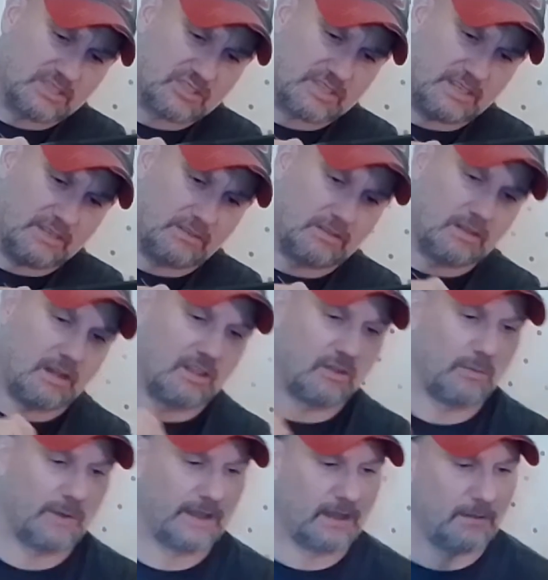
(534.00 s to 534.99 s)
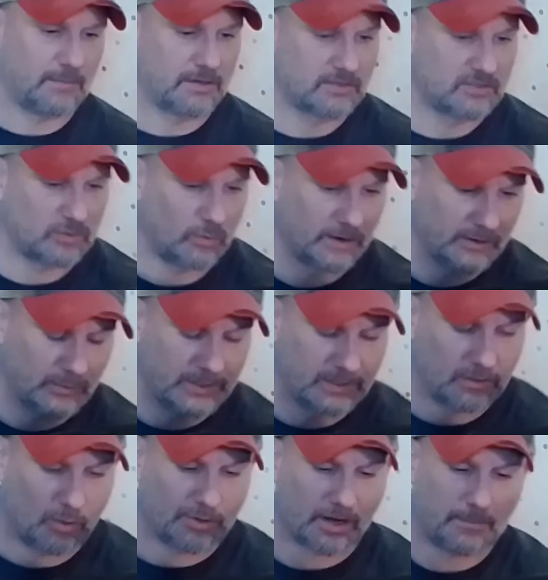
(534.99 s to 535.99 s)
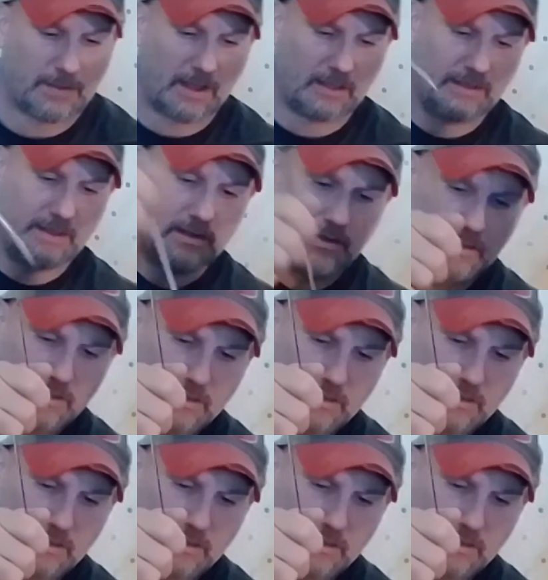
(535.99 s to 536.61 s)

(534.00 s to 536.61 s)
steel all the way up to where we load our pellet,